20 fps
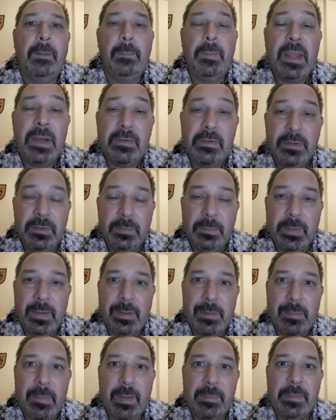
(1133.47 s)
period
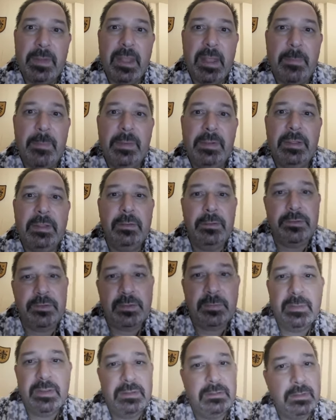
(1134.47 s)
where it might be happening, or
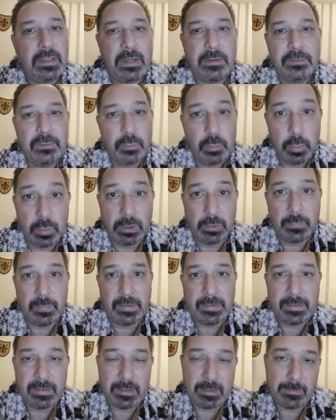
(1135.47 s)
some entire new world where
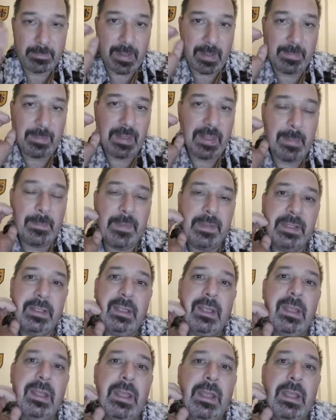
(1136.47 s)
it might be happening.